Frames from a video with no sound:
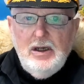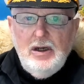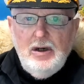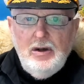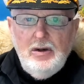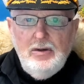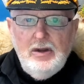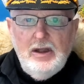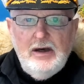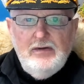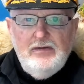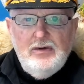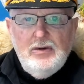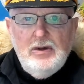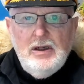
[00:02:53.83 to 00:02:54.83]
who
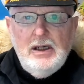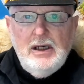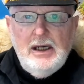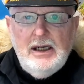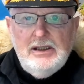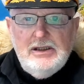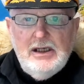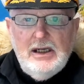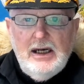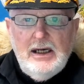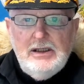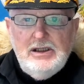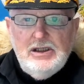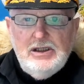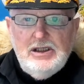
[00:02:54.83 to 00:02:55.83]
therefore has the
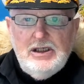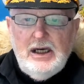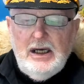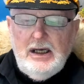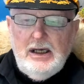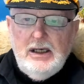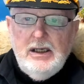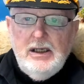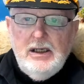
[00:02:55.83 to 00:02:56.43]
largest say